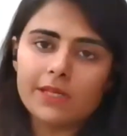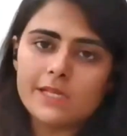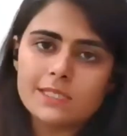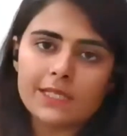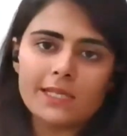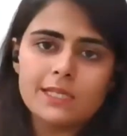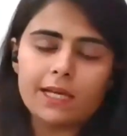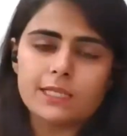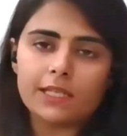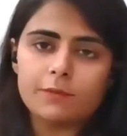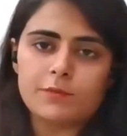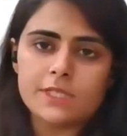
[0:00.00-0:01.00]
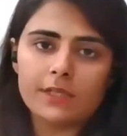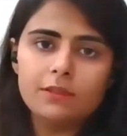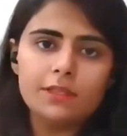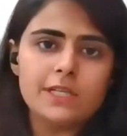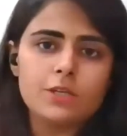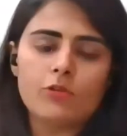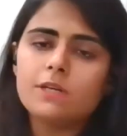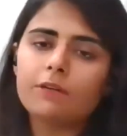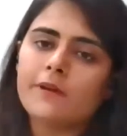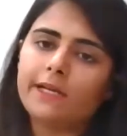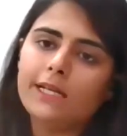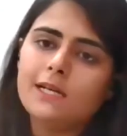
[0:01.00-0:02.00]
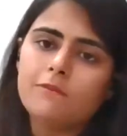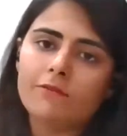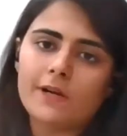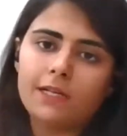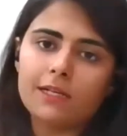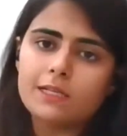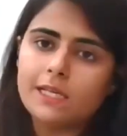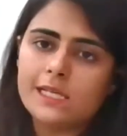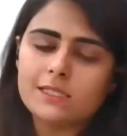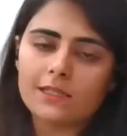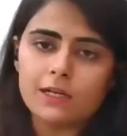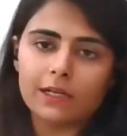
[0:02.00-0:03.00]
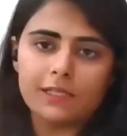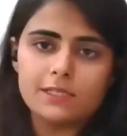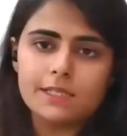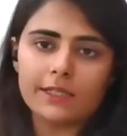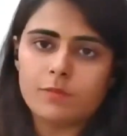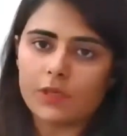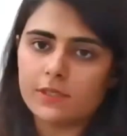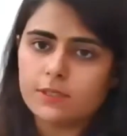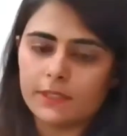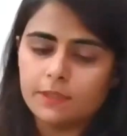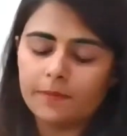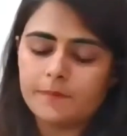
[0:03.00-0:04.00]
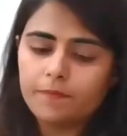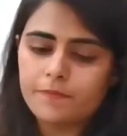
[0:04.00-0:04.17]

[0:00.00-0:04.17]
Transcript: there is an exception that you can file a case against that person.